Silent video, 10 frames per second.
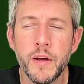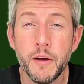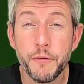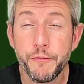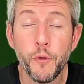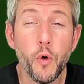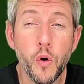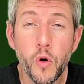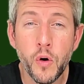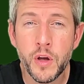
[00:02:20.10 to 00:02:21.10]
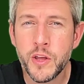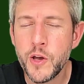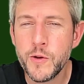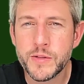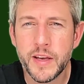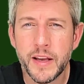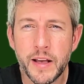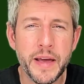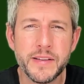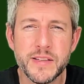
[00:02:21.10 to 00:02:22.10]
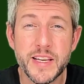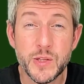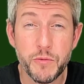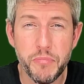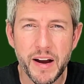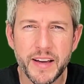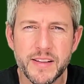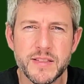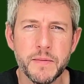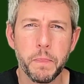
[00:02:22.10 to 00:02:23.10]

for using indices with brackets,